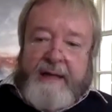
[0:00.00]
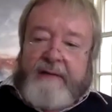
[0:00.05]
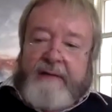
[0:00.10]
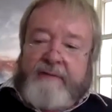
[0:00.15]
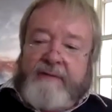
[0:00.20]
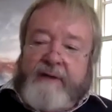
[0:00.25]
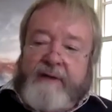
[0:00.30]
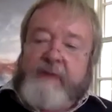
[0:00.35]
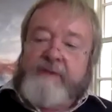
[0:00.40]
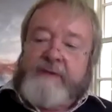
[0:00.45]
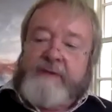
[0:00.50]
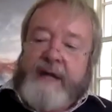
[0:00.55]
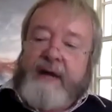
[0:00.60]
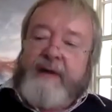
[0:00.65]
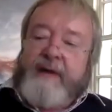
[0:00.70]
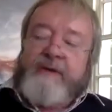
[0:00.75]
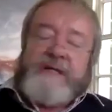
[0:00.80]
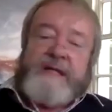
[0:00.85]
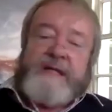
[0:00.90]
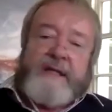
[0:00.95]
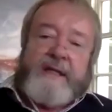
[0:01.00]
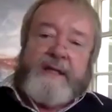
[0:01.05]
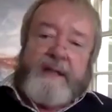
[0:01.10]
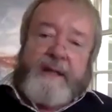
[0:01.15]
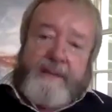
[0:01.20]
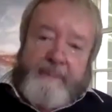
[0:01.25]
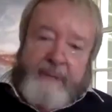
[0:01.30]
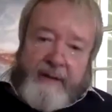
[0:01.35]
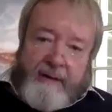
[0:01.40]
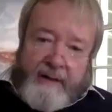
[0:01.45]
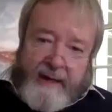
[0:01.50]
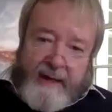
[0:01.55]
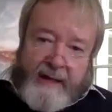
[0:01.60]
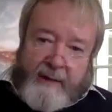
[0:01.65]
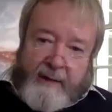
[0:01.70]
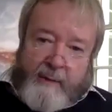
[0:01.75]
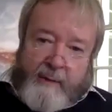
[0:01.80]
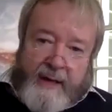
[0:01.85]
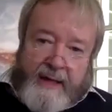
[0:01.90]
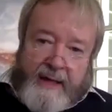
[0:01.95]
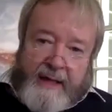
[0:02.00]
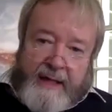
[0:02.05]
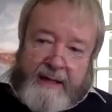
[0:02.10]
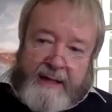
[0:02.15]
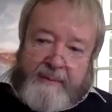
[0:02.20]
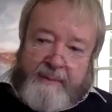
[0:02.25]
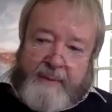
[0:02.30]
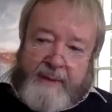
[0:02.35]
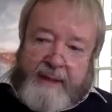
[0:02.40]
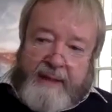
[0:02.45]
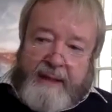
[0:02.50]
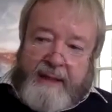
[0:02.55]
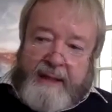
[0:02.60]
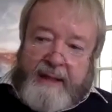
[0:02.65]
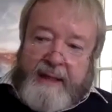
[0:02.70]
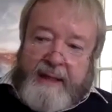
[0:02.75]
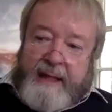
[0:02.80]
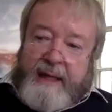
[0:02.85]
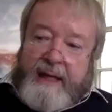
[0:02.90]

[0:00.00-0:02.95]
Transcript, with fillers: found out in America, where he'd been